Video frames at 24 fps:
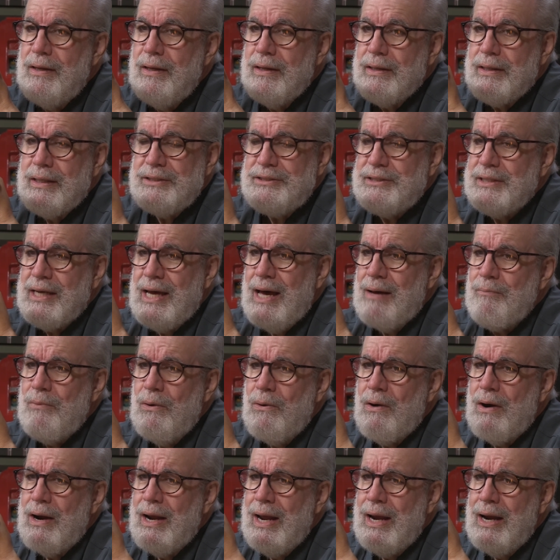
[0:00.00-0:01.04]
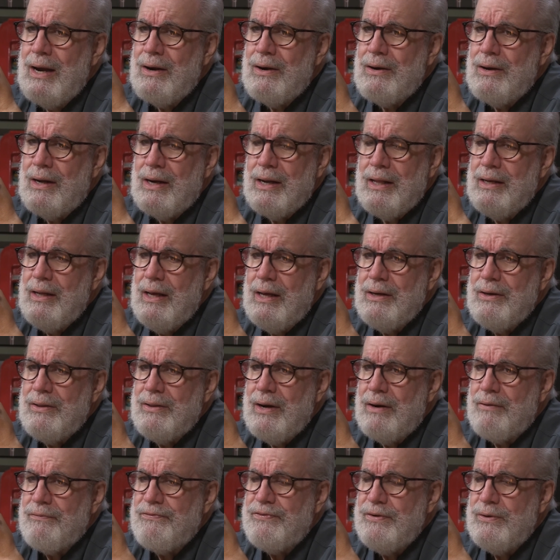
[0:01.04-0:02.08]
Because you got more air on it
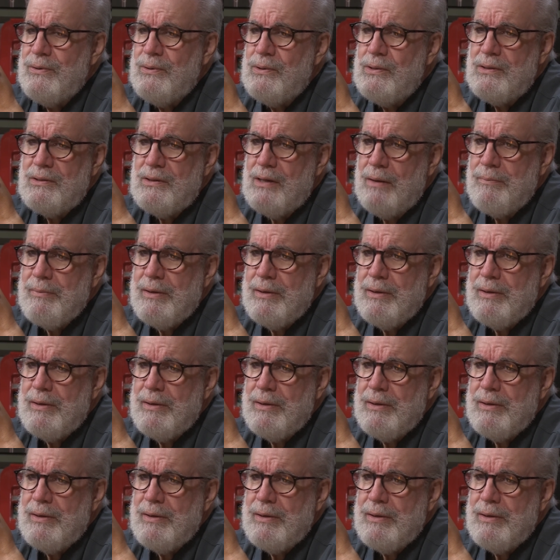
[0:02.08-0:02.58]
under there, fool.